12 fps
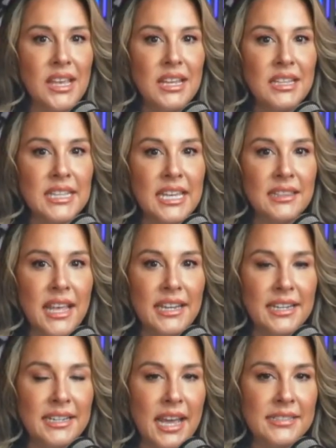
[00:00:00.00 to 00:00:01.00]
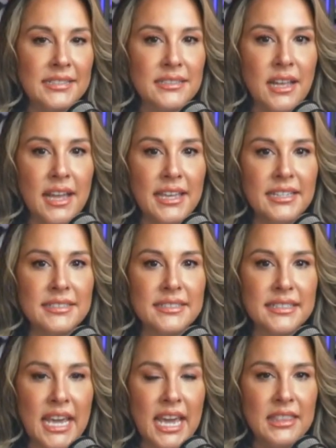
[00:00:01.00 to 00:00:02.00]
they let an ex client
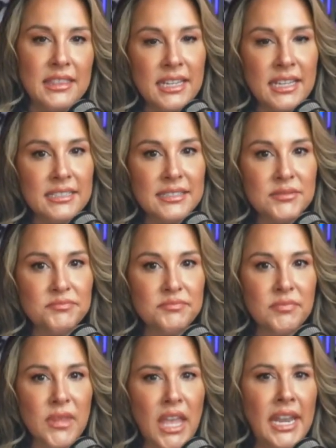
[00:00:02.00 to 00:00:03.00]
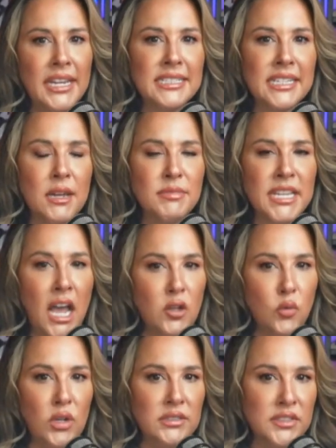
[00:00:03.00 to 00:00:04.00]
say this: anytime
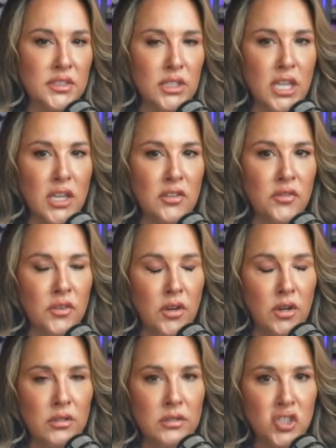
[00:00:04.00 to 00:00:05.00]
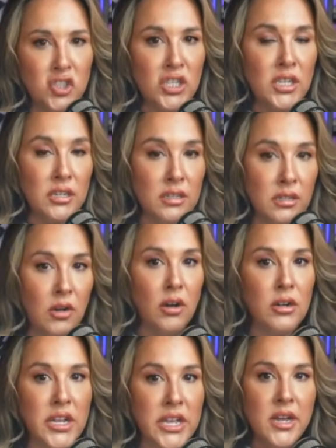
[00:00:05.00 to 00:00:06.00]
talent wants to leave, she,
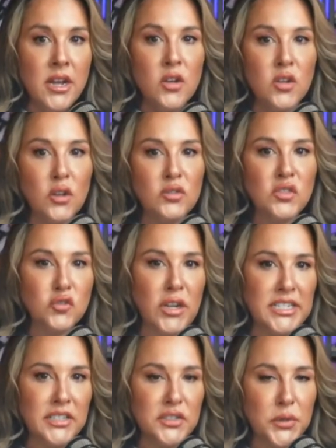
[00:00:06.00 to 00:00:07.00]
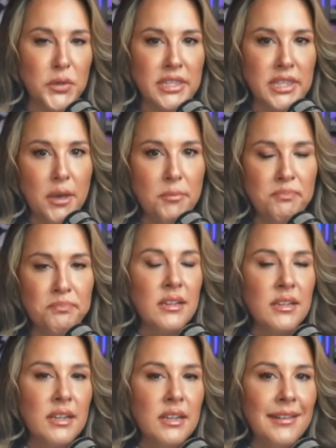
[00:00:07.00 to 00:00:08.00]
Ari, goes straight to suing them.
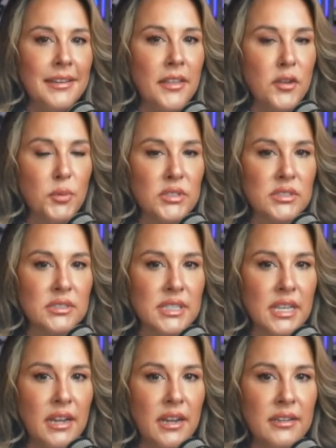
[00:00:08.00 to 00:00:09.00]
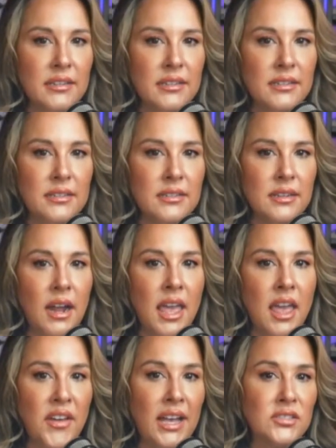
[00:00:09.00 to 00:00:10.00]
Another person said, I
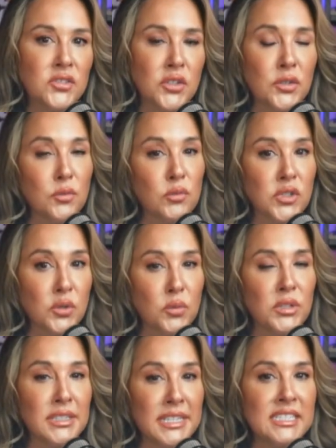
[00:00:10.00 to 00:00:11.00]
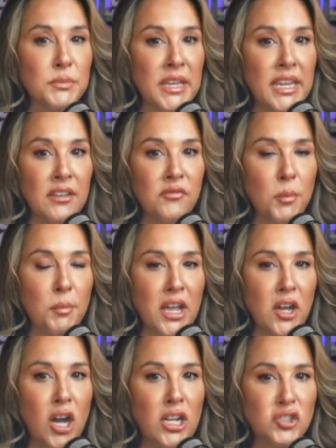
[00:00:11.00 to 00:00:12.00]
have asked her to release me from my
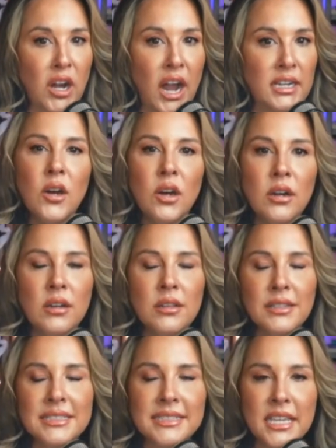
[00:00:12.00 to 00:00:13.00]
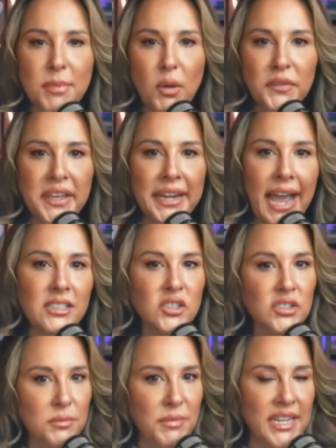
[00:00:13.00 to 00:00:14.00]
contract. Let's think about what that
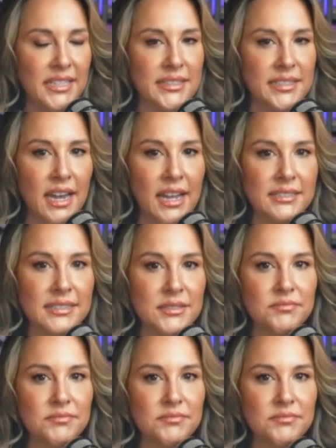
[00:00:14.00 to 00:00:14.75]
actually means, guys.